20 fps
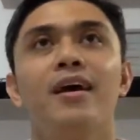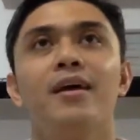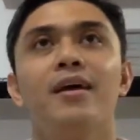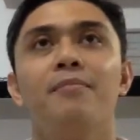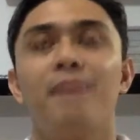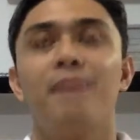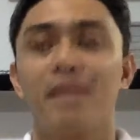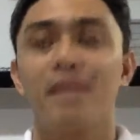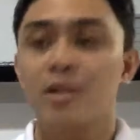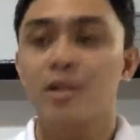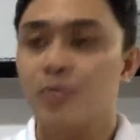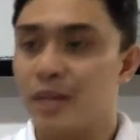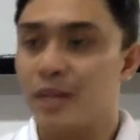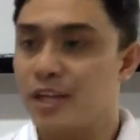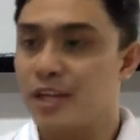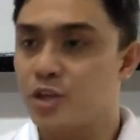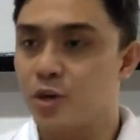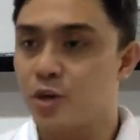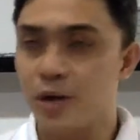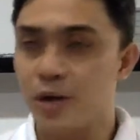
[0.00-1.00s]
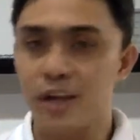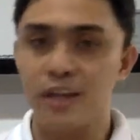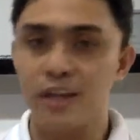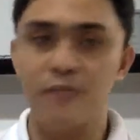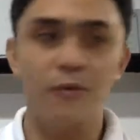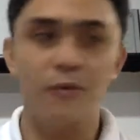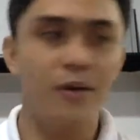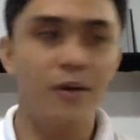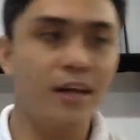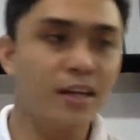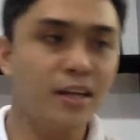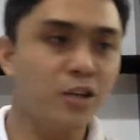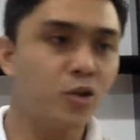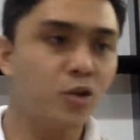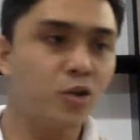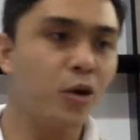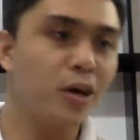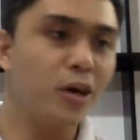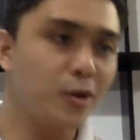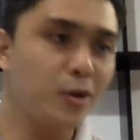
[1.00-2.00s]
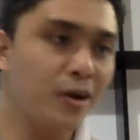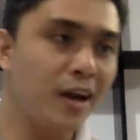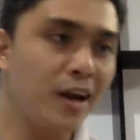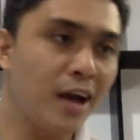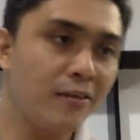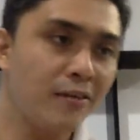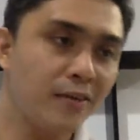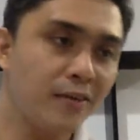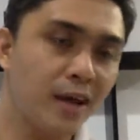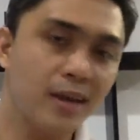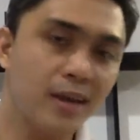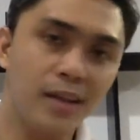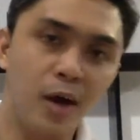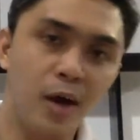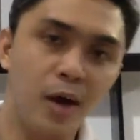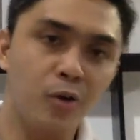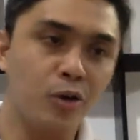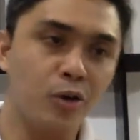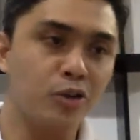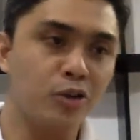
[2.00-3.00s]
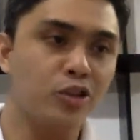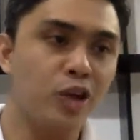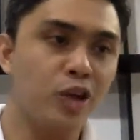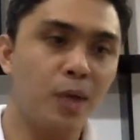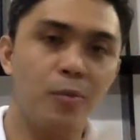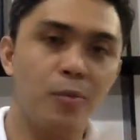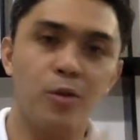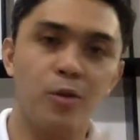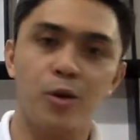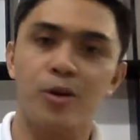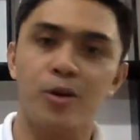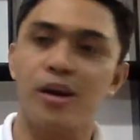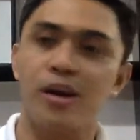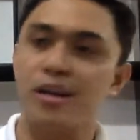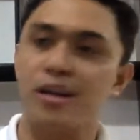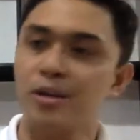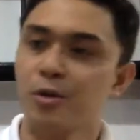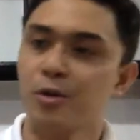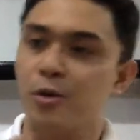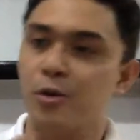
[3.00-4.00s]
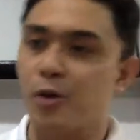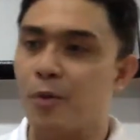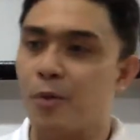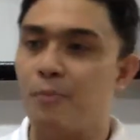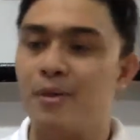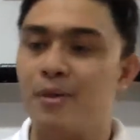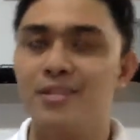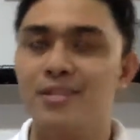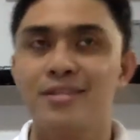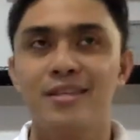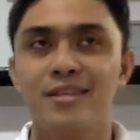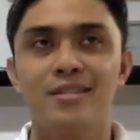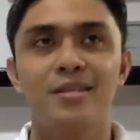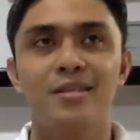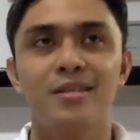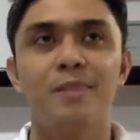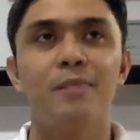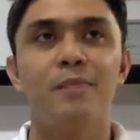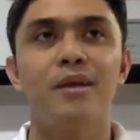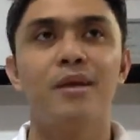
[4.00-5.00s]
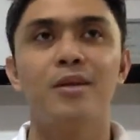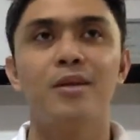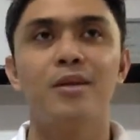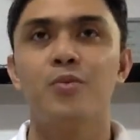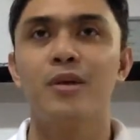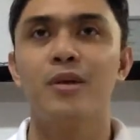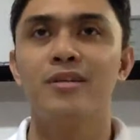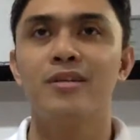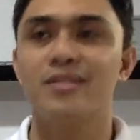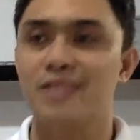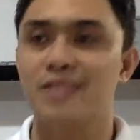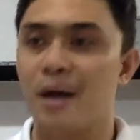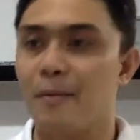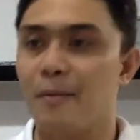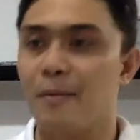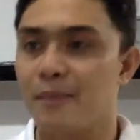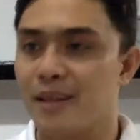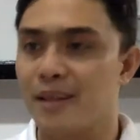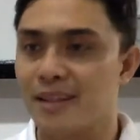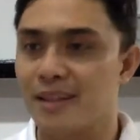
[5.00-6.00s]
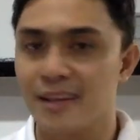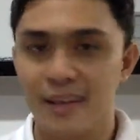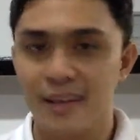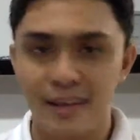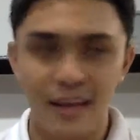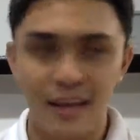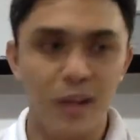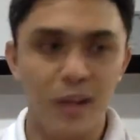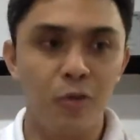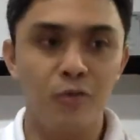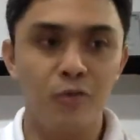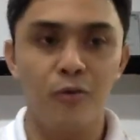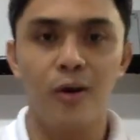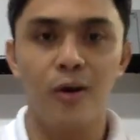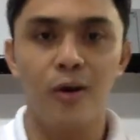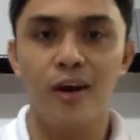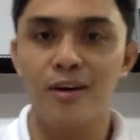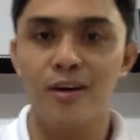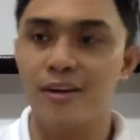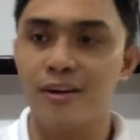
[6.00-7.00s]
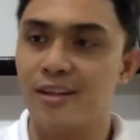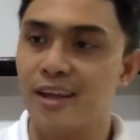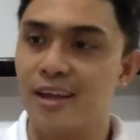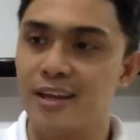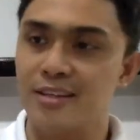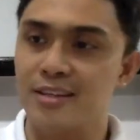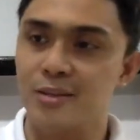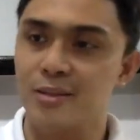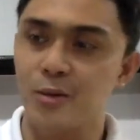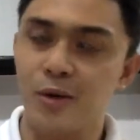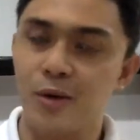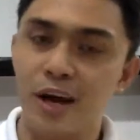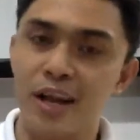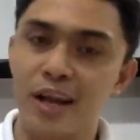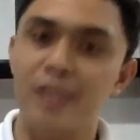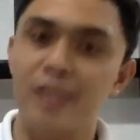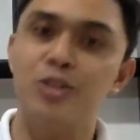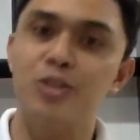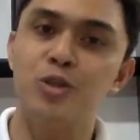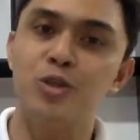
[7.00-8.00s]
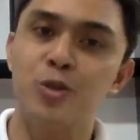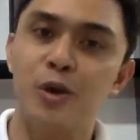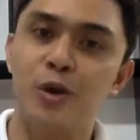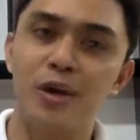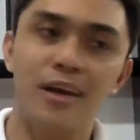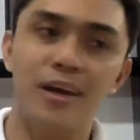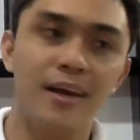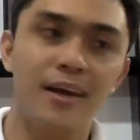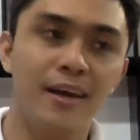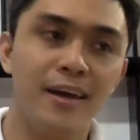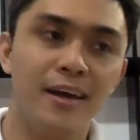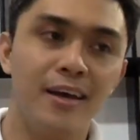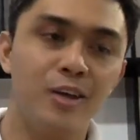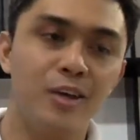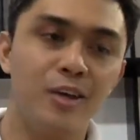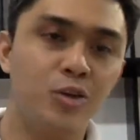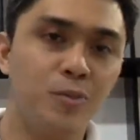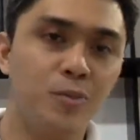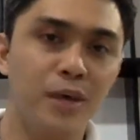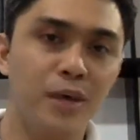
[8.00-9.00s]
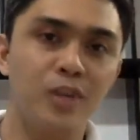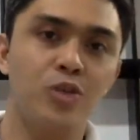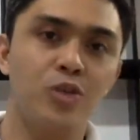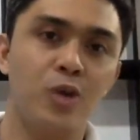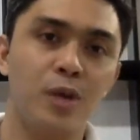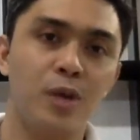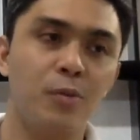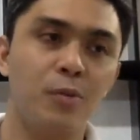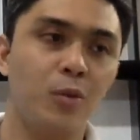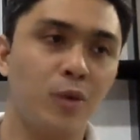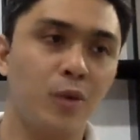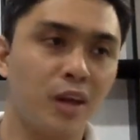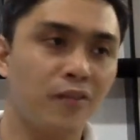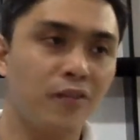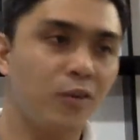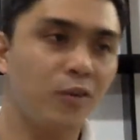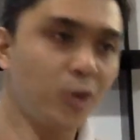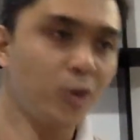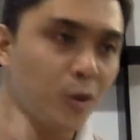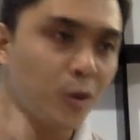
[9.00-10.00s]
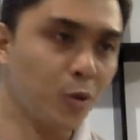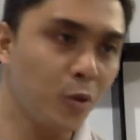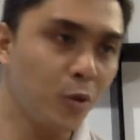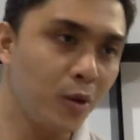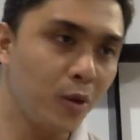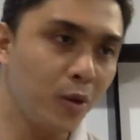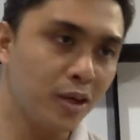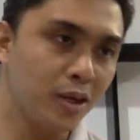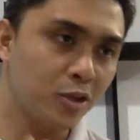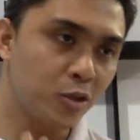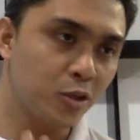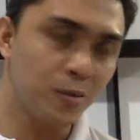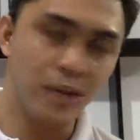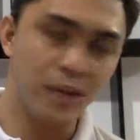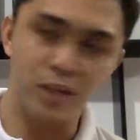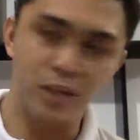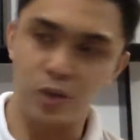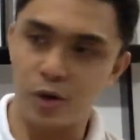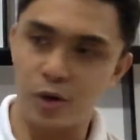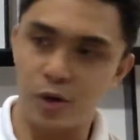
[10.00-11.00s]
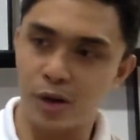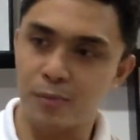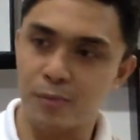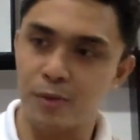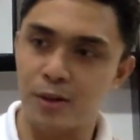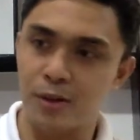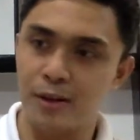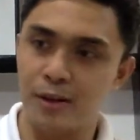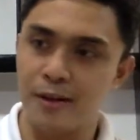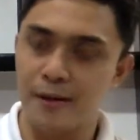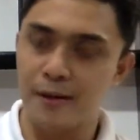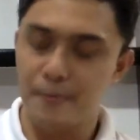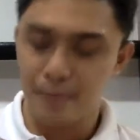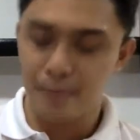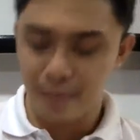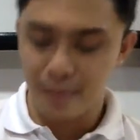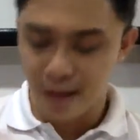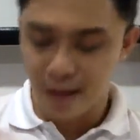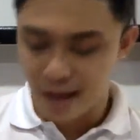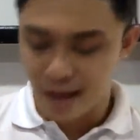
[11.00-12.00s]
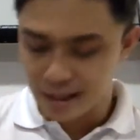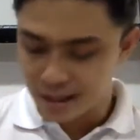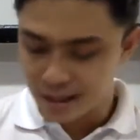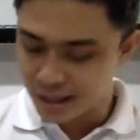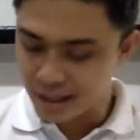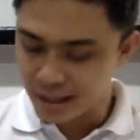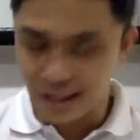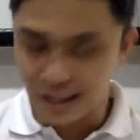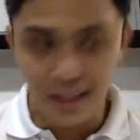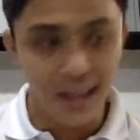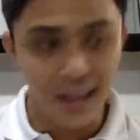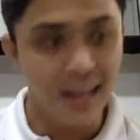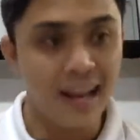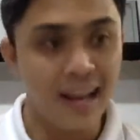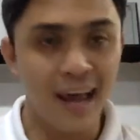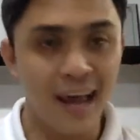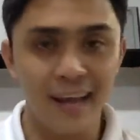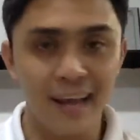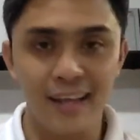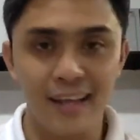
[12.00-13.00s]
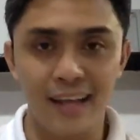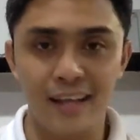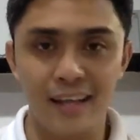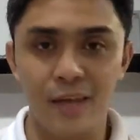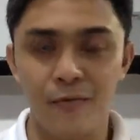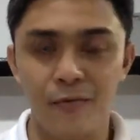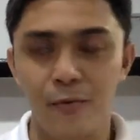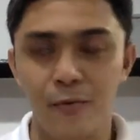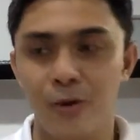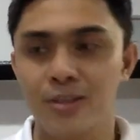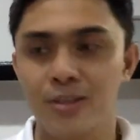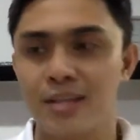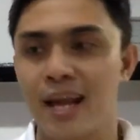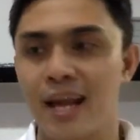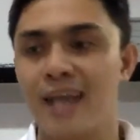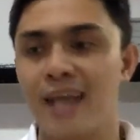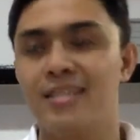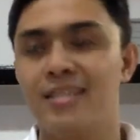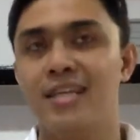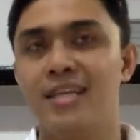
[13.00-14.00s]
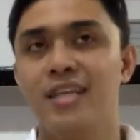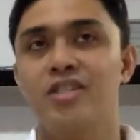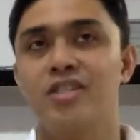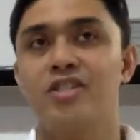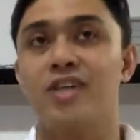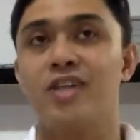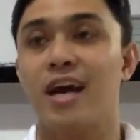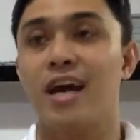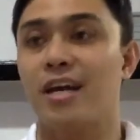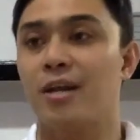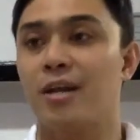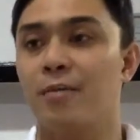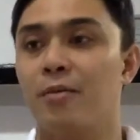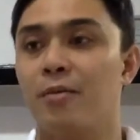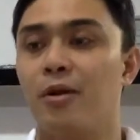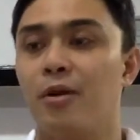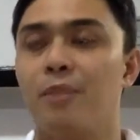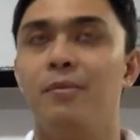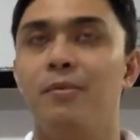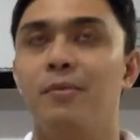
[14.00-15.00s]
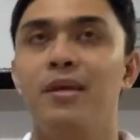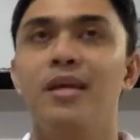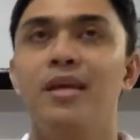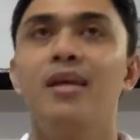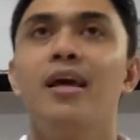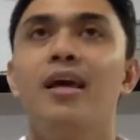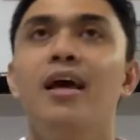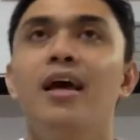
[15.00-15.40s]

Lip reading: might as well enjoy it. If you're not enjoying your life right now, your job or your career or your business, then might as well stop it and look for other things. So you gotta enjoy. It should be enjoyable. Whatever you're doing, it should be enjoyable. I like that. And of course, lastly, it's charitable, meaning